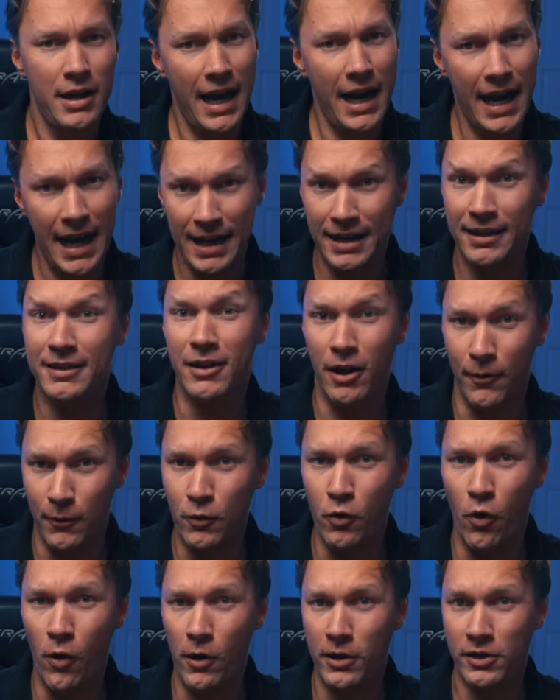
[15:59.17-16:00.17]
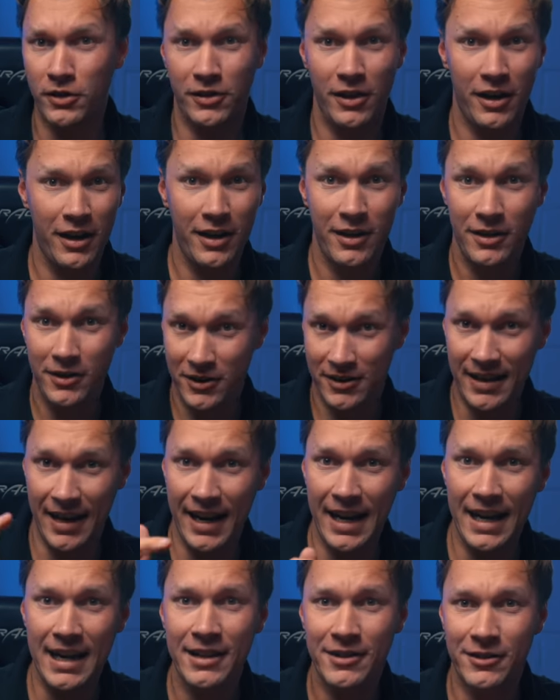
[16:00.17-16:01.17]
And of course,
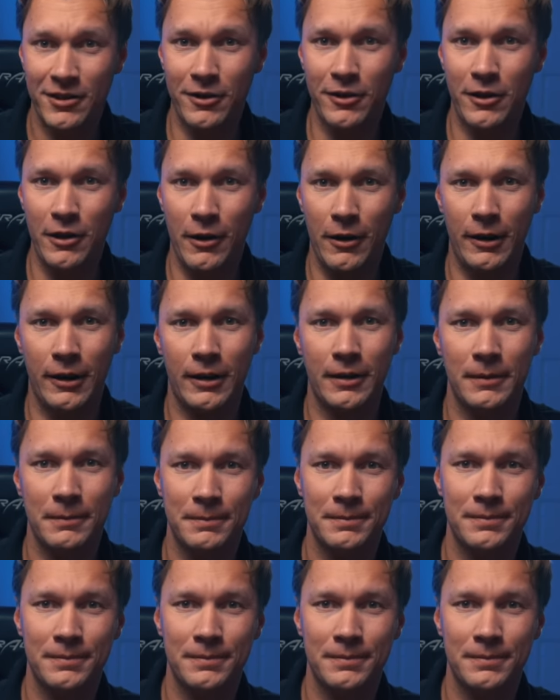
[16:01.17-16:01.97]
stay secure.